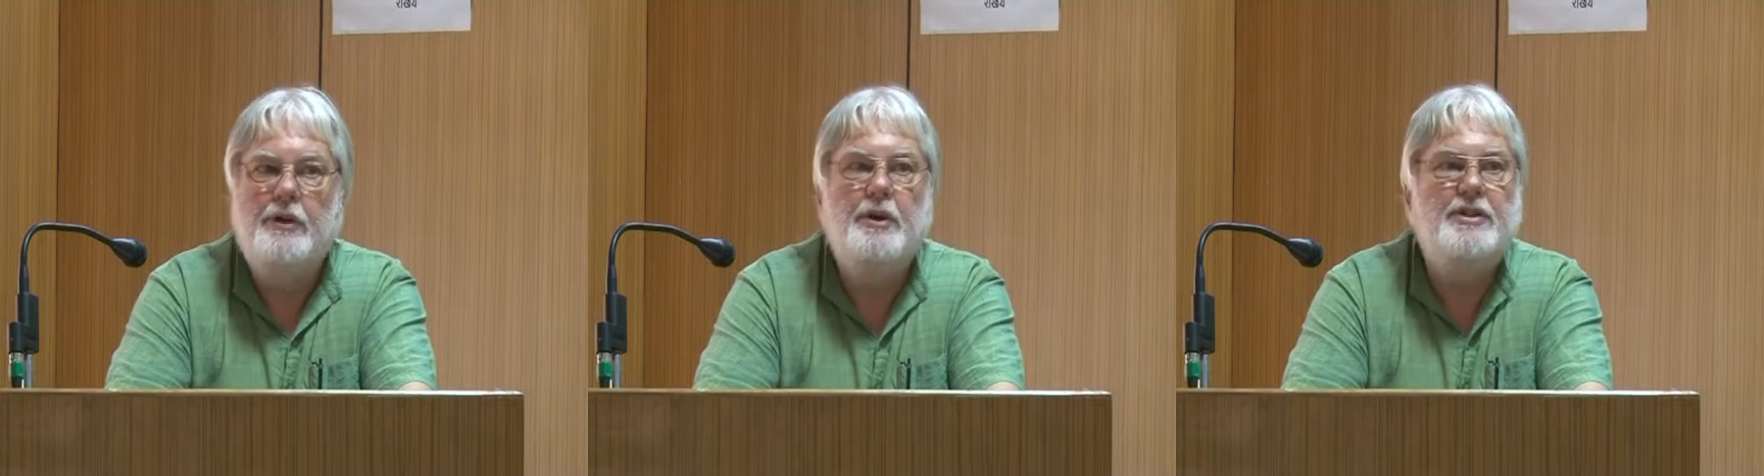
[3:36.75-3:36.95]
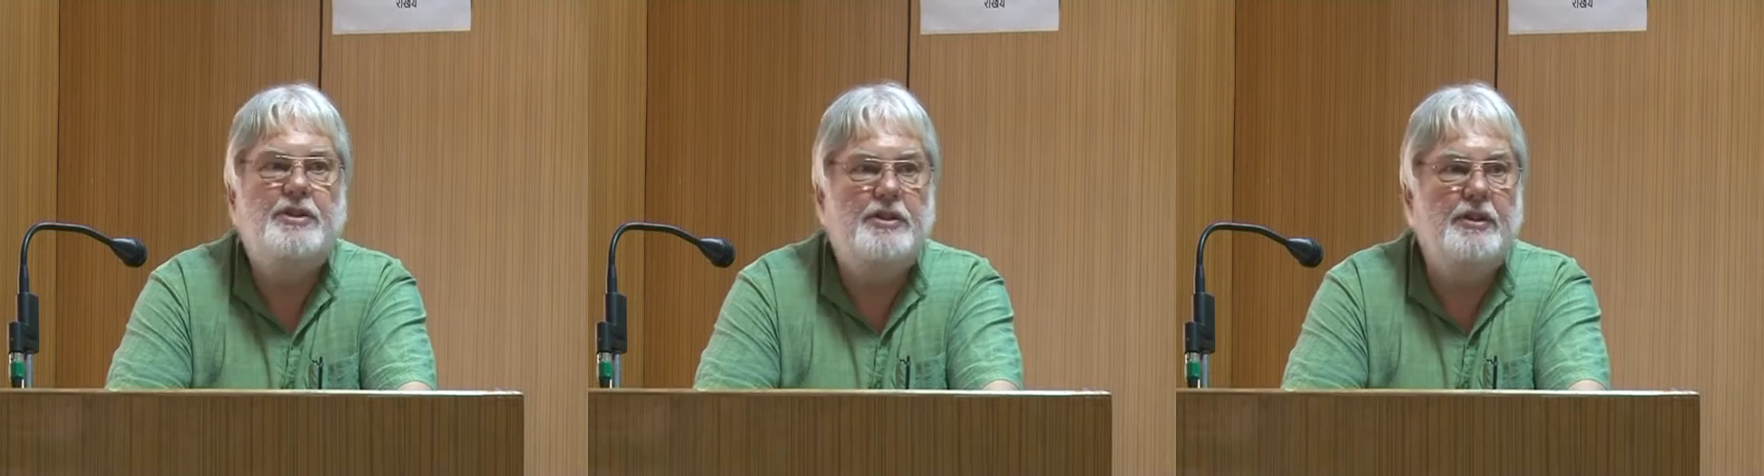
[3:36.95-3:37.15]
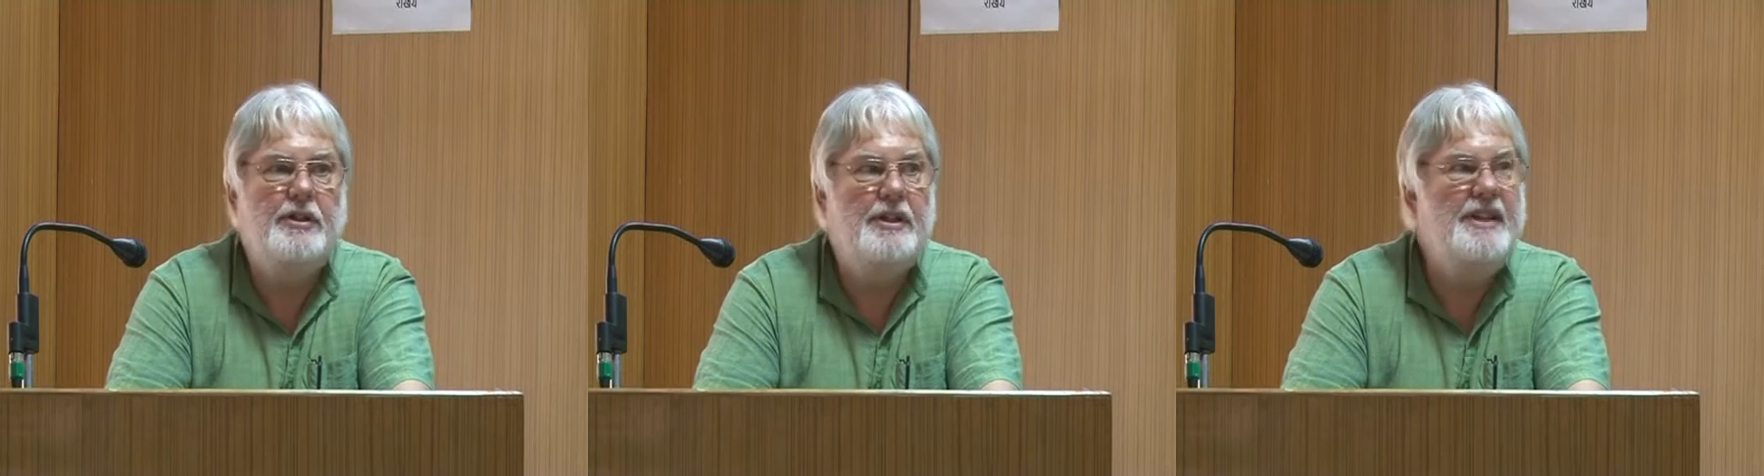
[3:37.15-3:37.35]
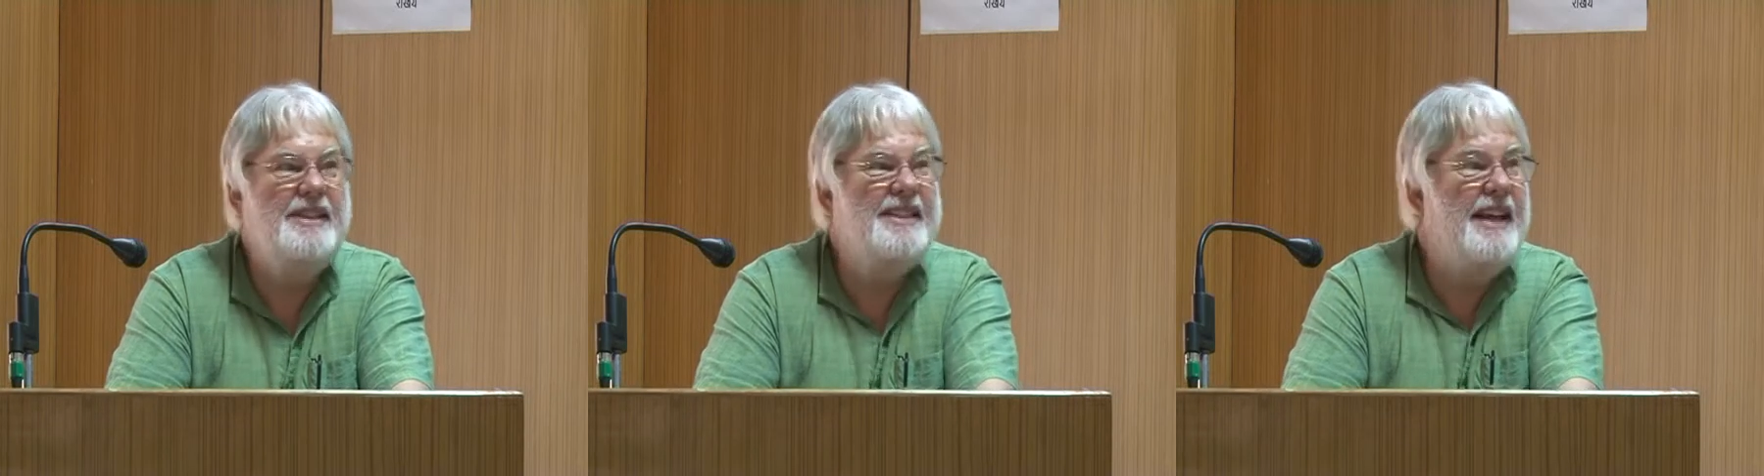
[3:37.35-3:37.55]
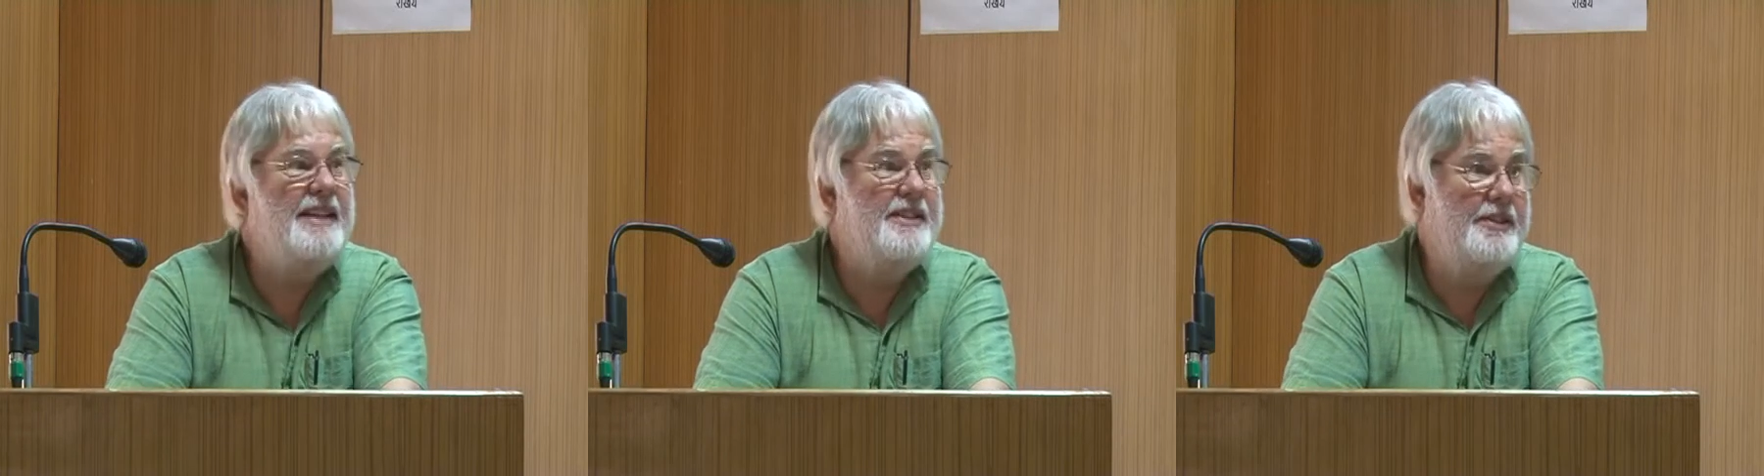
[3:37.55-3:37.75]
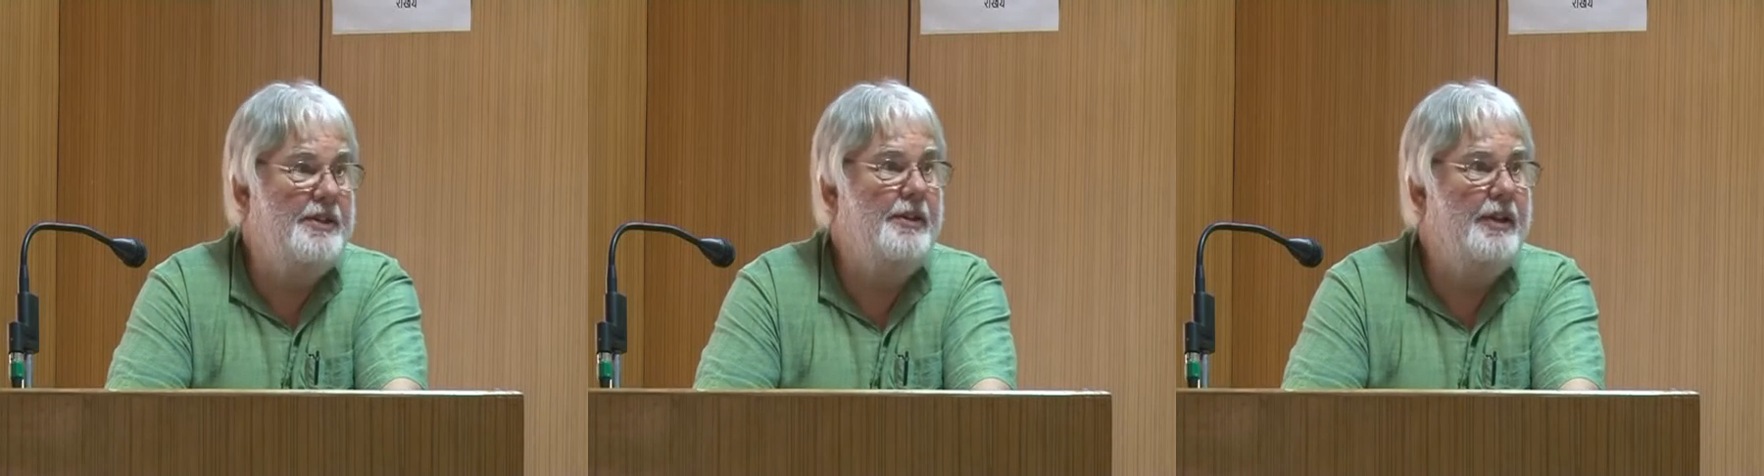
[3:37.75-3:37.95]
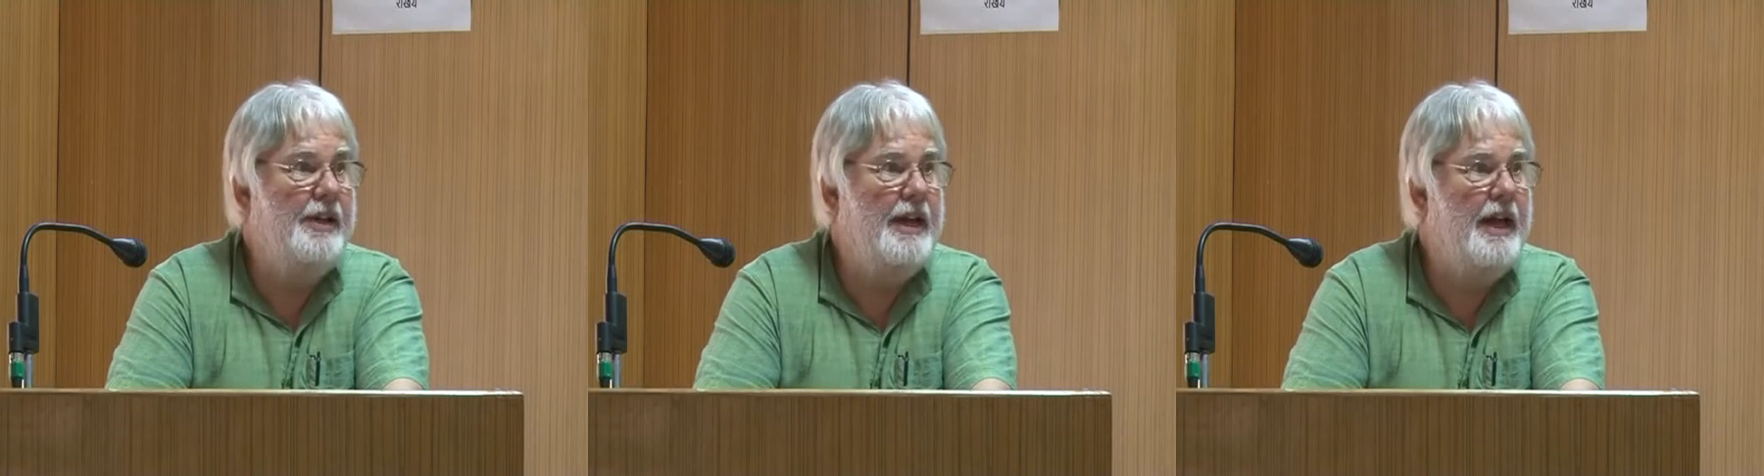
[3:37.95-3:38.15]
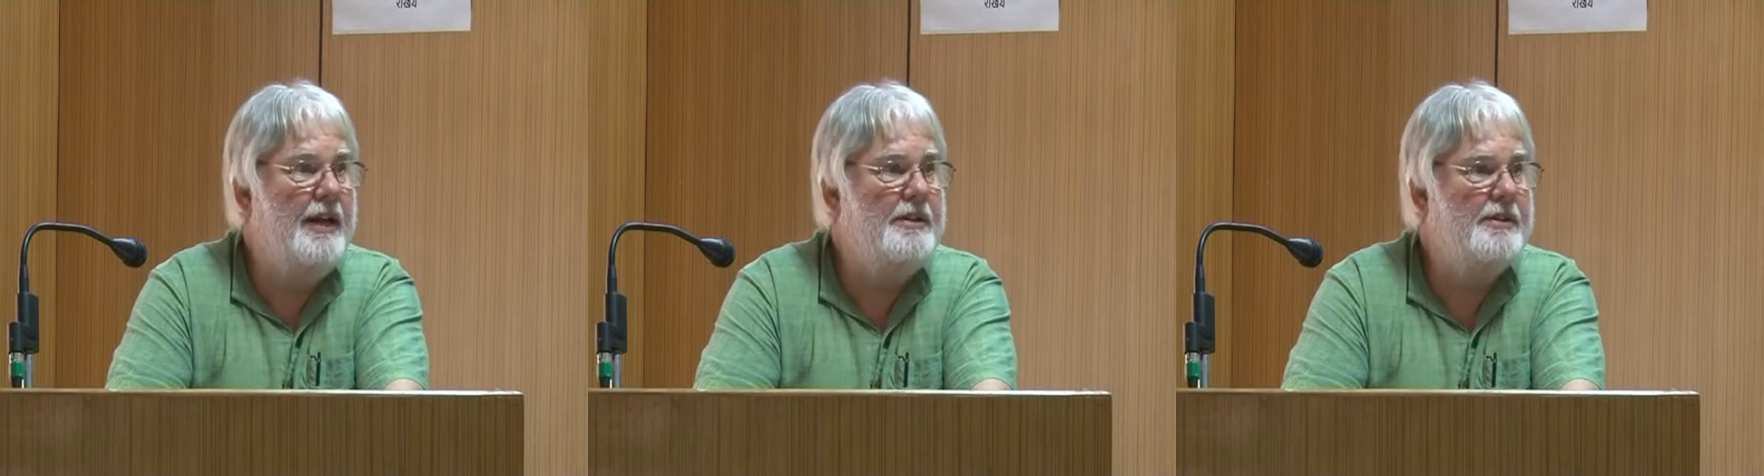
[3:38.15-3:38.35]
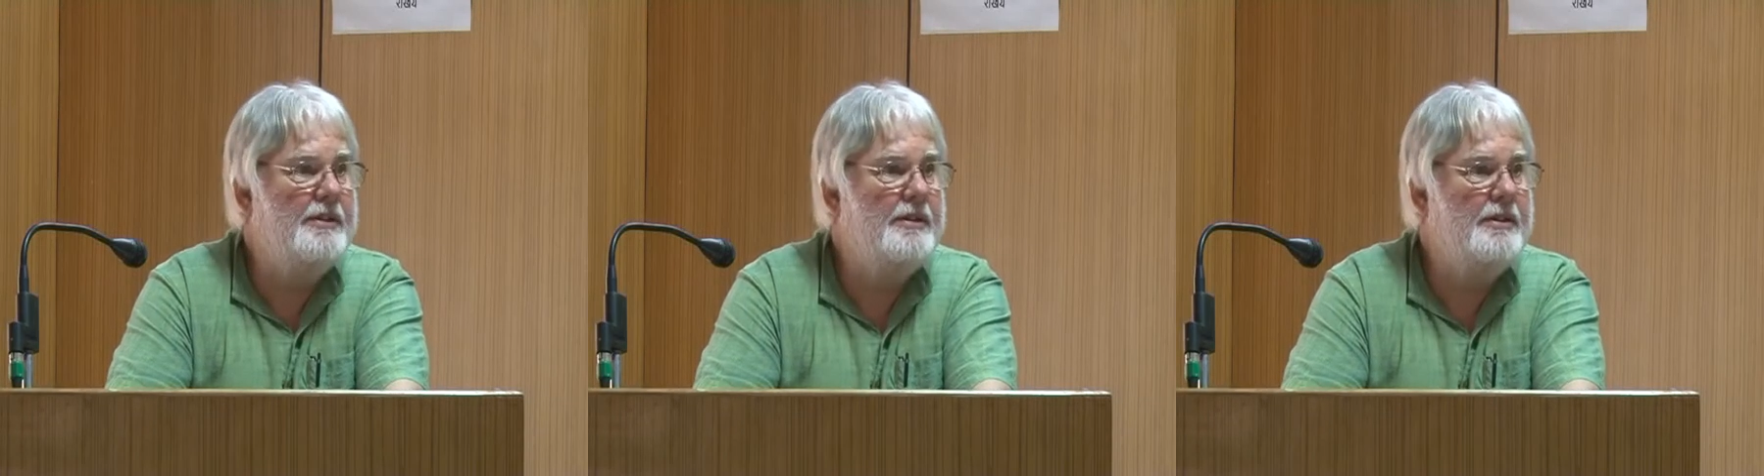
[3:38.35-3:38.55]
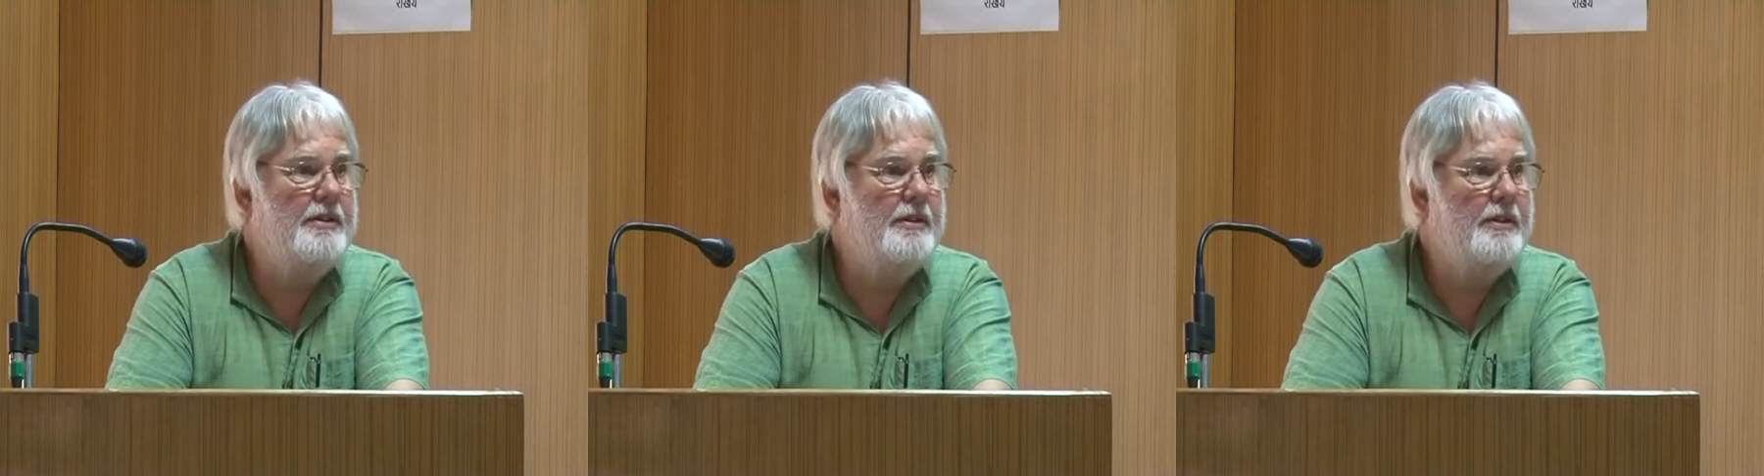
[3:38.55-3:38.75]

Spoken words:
Question, is that still the case?